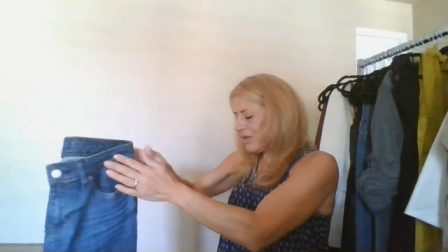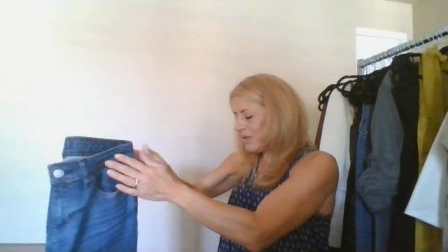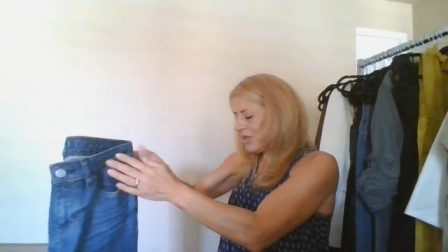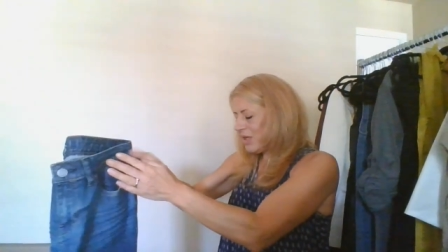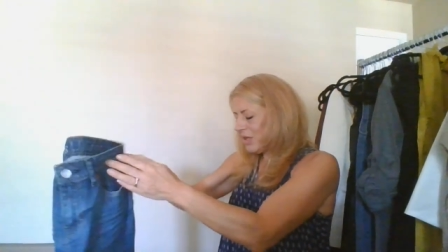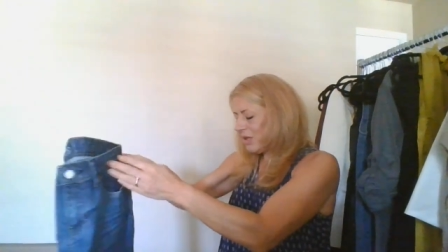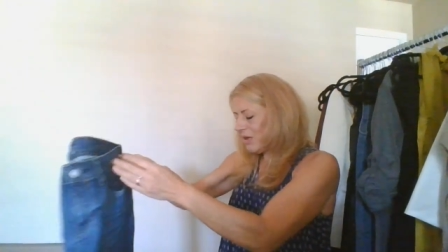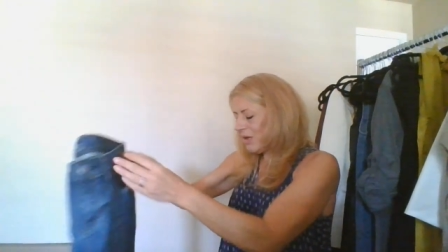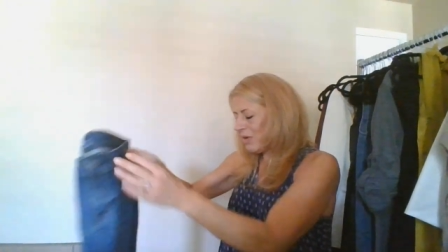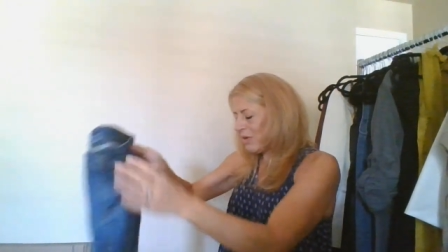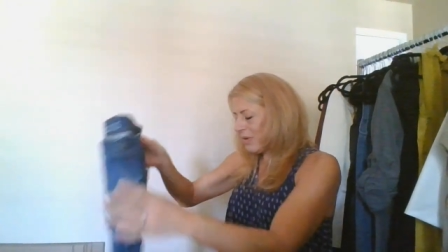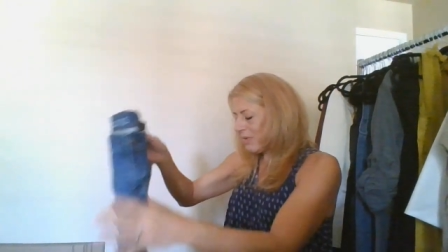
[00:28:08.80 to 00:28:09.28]

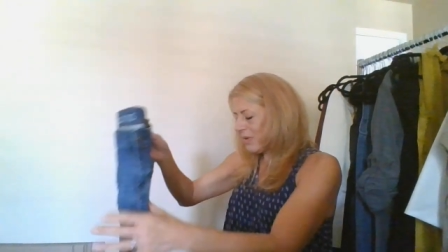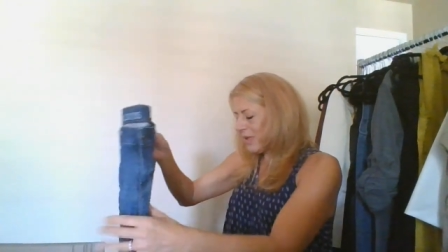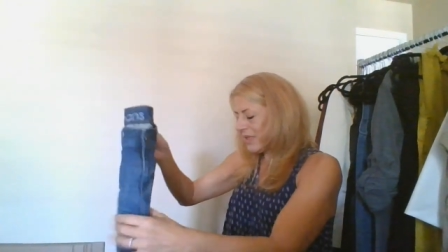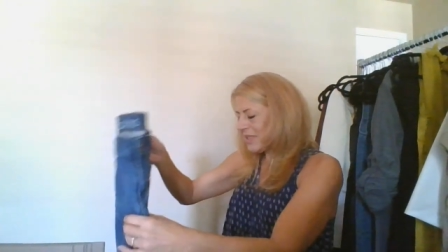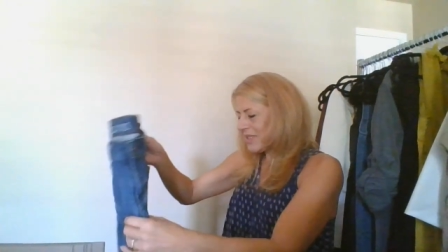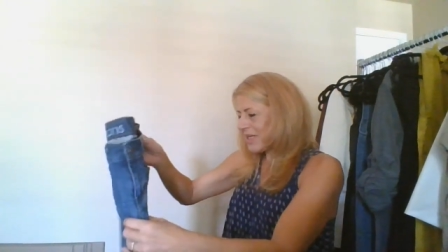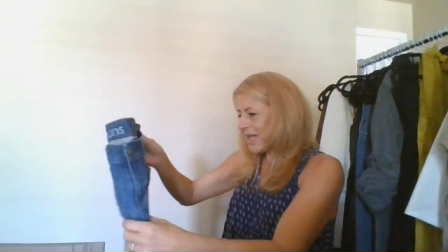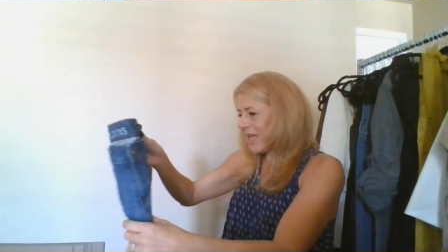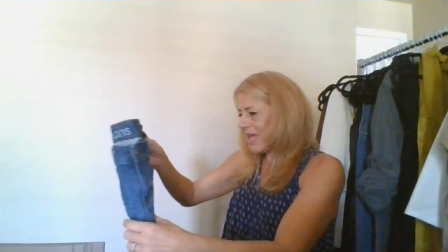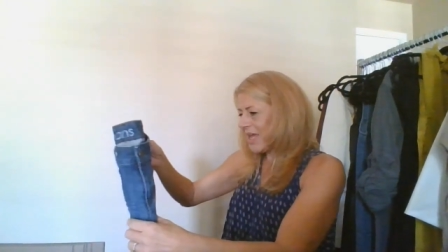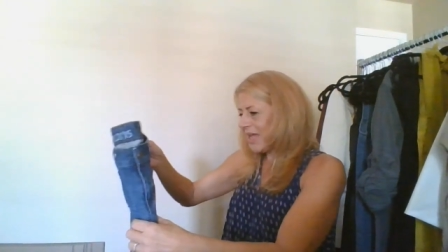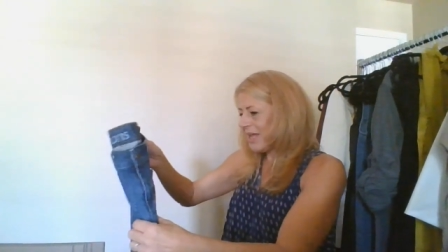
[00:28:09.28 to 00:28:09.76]
new
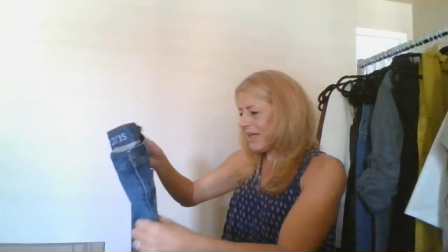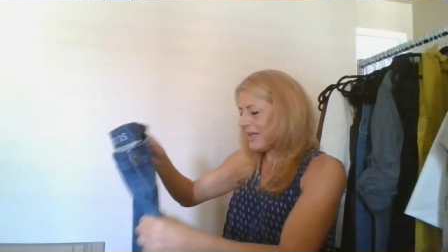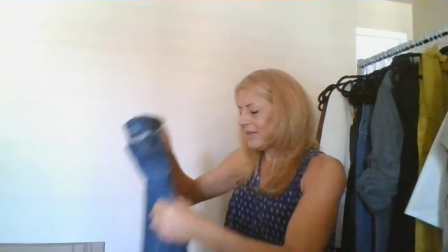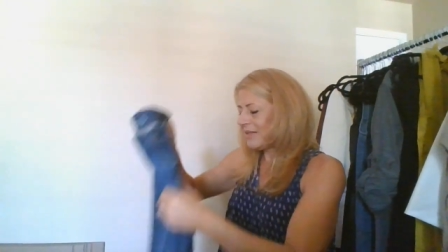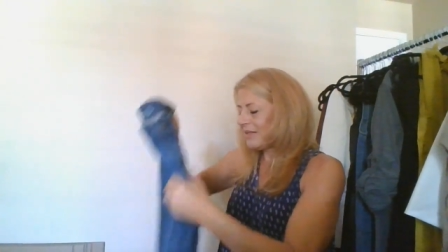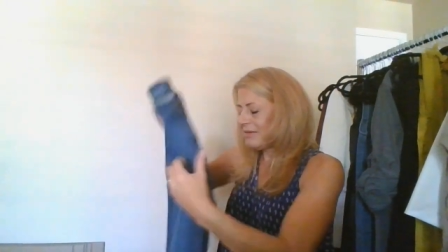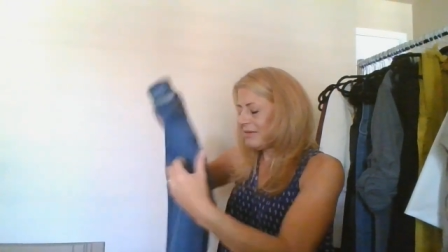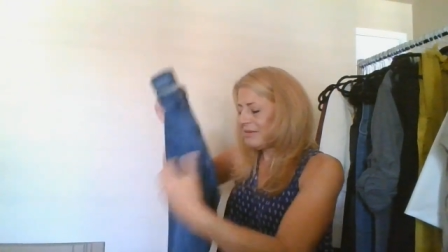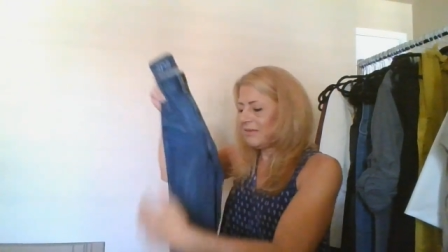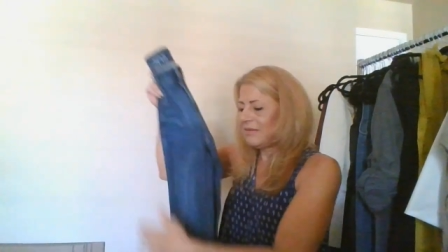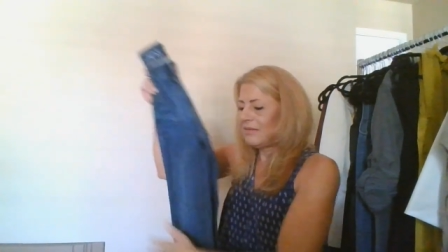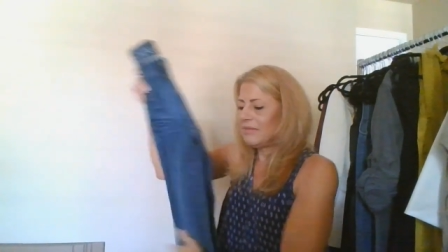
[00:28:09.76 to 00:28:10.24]
with
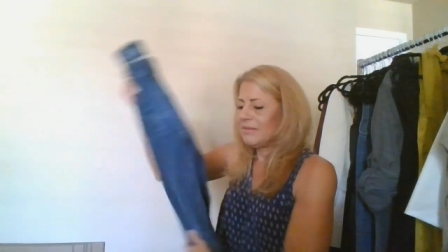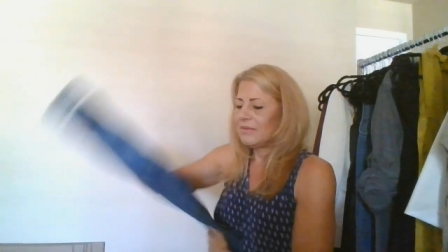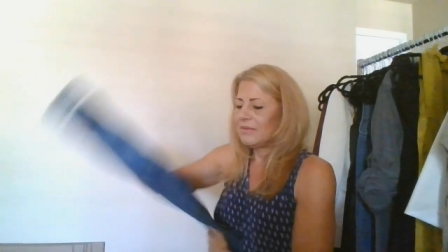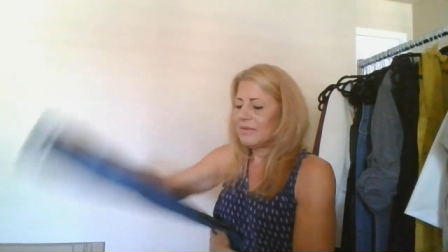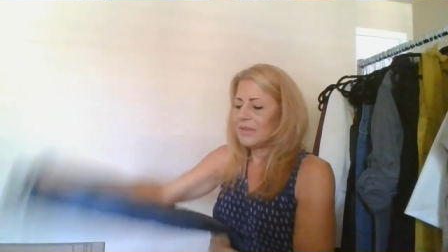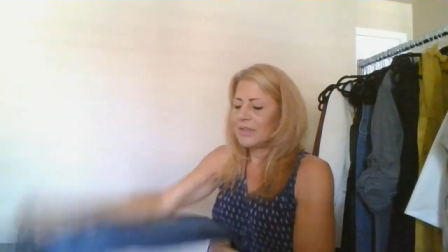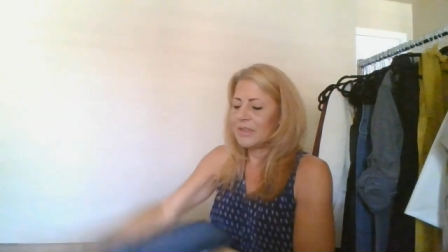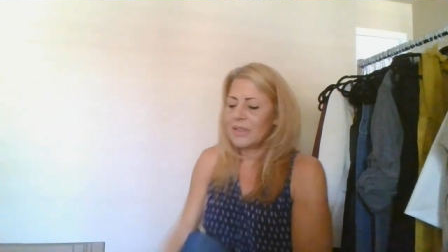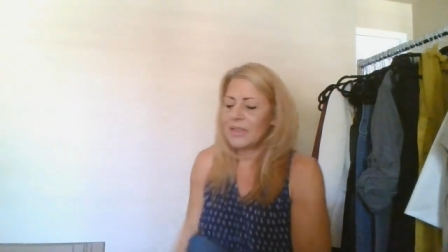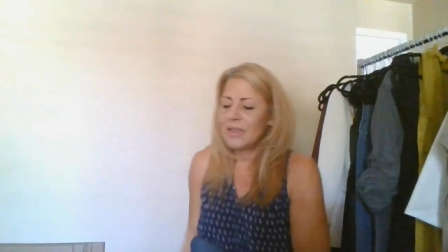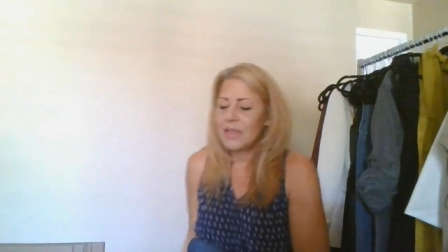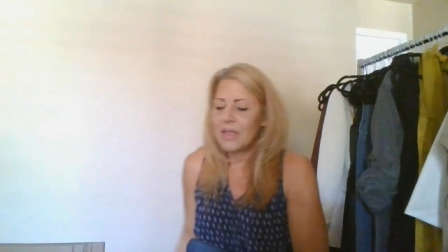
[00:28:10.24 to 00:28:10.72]
tagged,
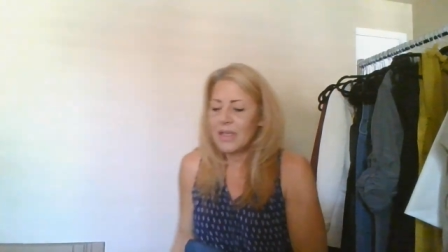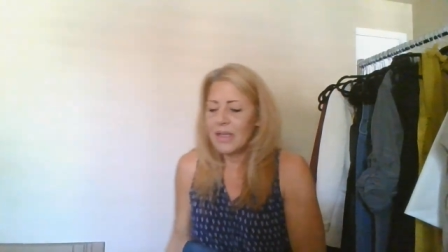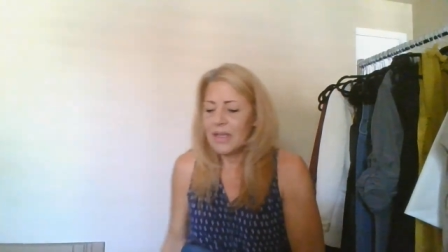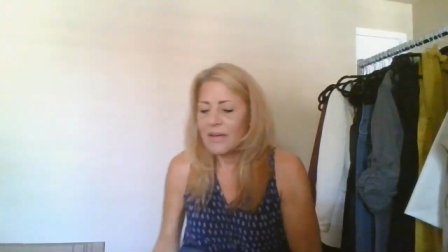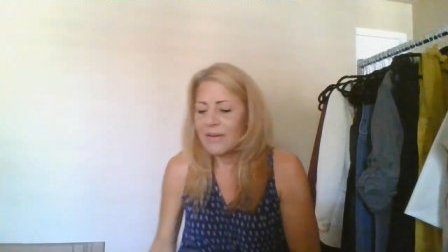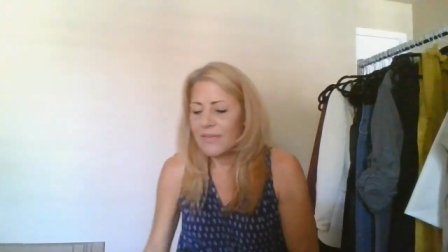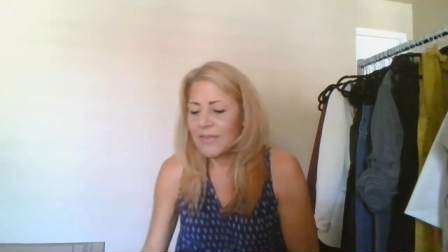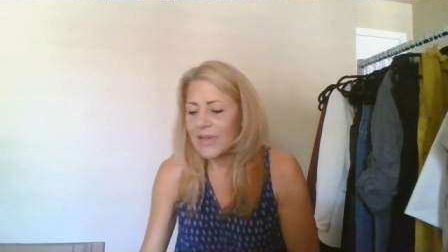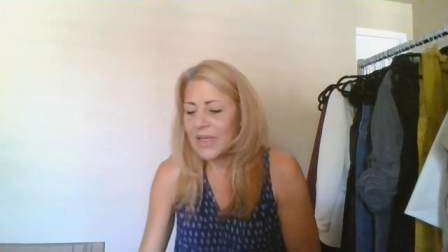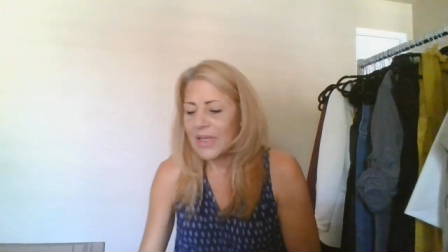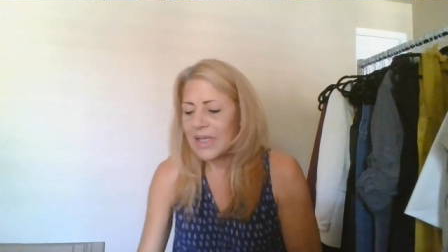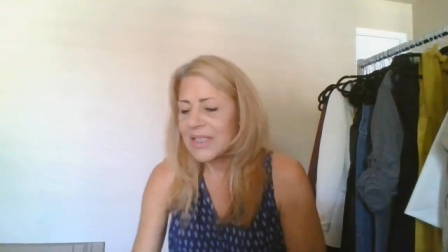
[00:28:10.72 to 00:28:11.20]

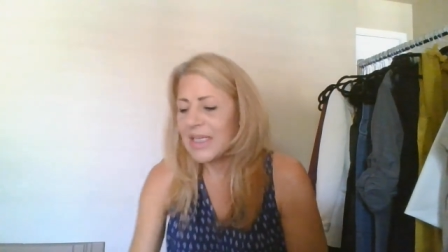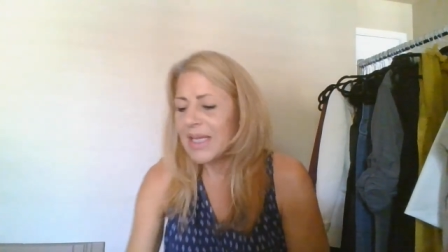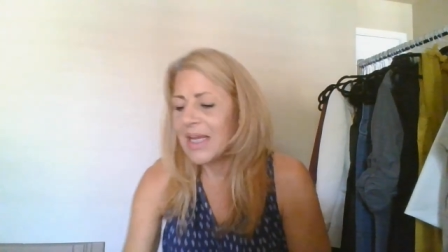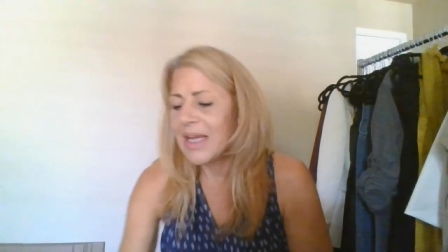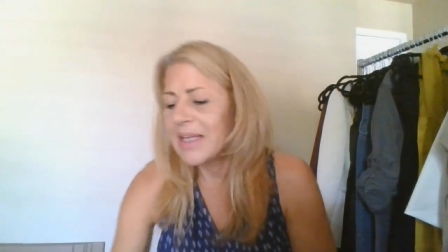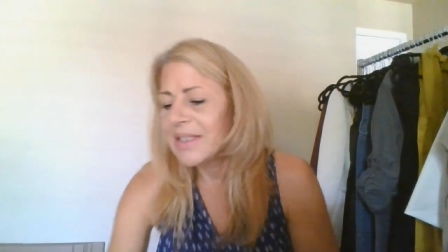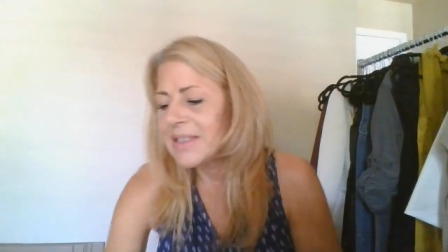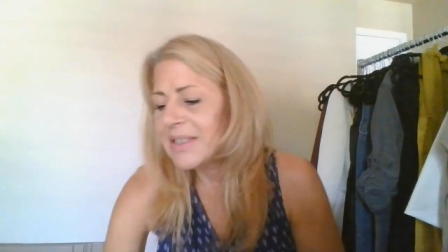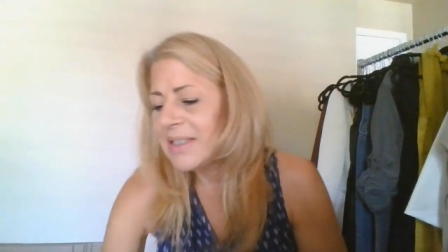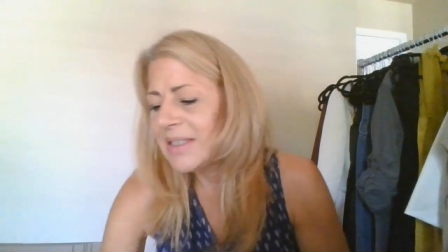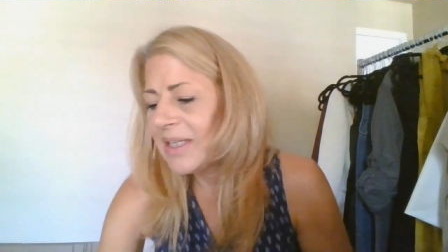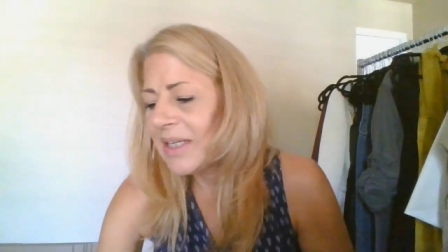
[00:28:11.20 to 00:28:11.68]

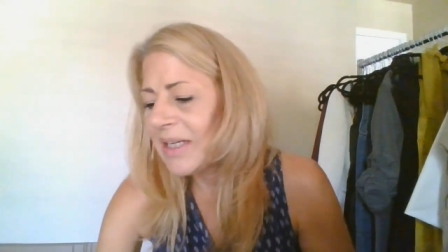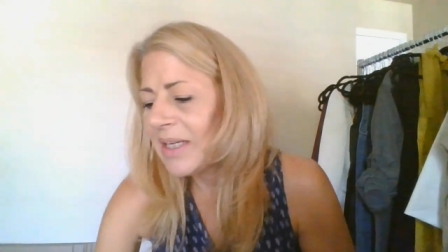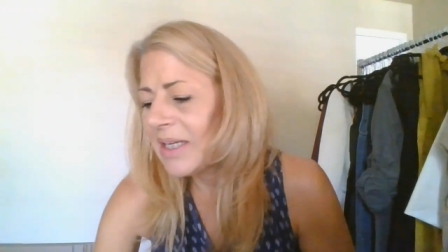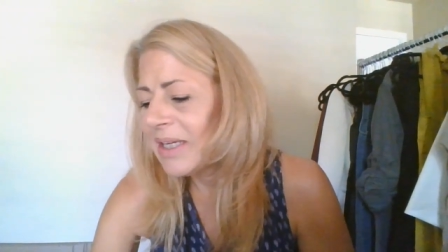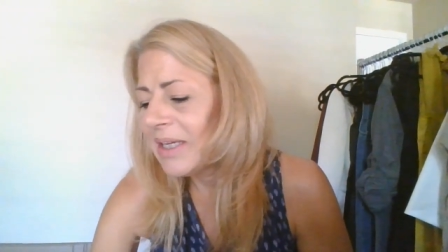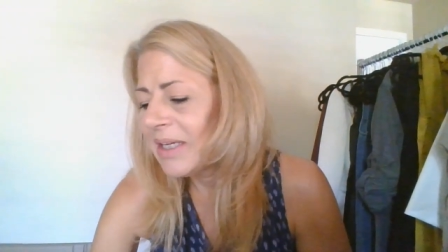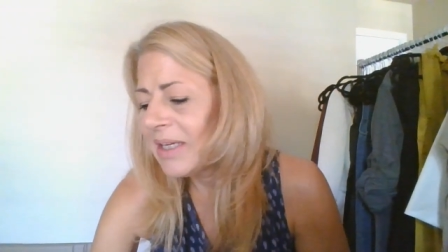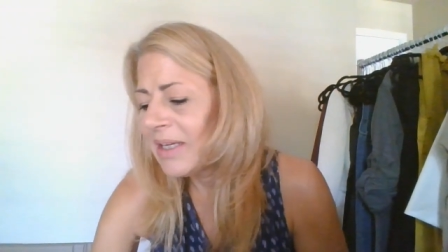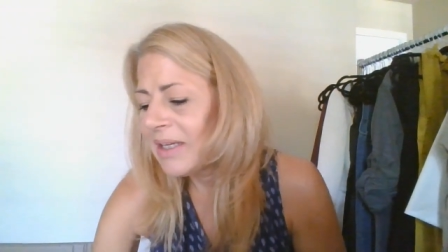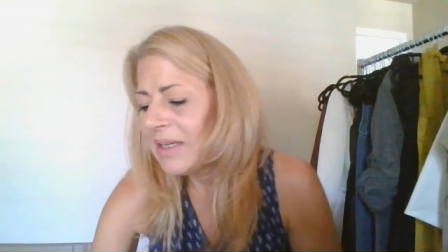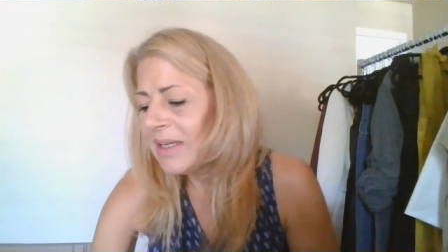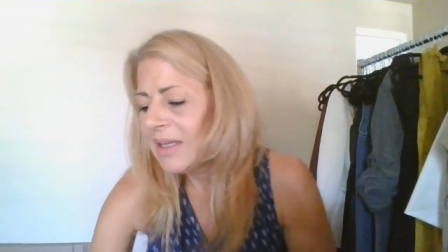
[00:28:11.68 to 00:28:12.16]
fantastic,